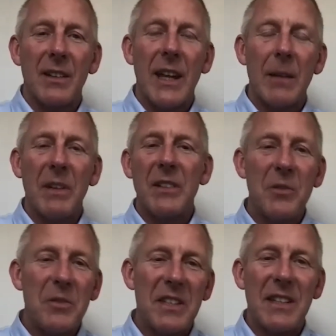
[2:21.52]
getting my
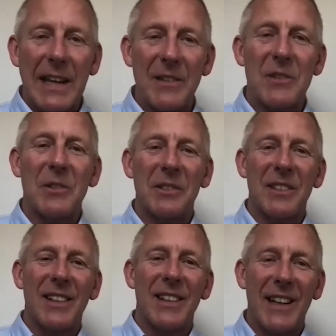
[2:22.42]
duties
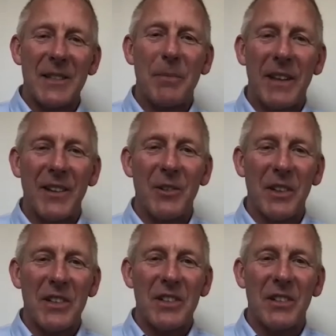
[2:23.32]
cancelled at last minute and all
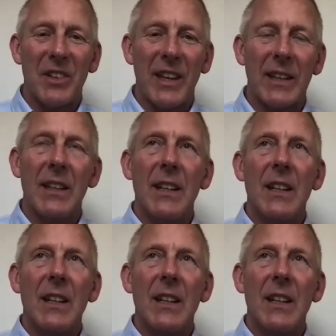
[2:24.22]
this sort of thing.